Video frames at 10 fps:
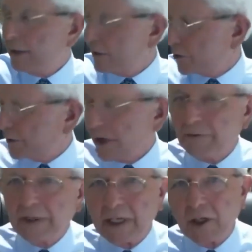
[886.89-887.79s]
And sure
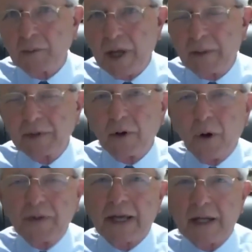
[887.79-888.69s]
enough, he'll be able to
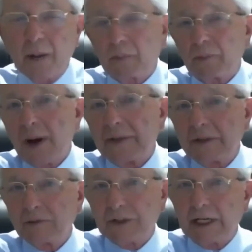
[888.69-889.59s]
open that up and probably
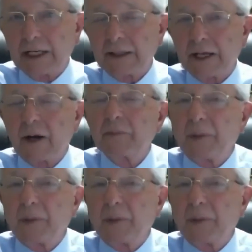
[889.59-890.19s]
sitting it there.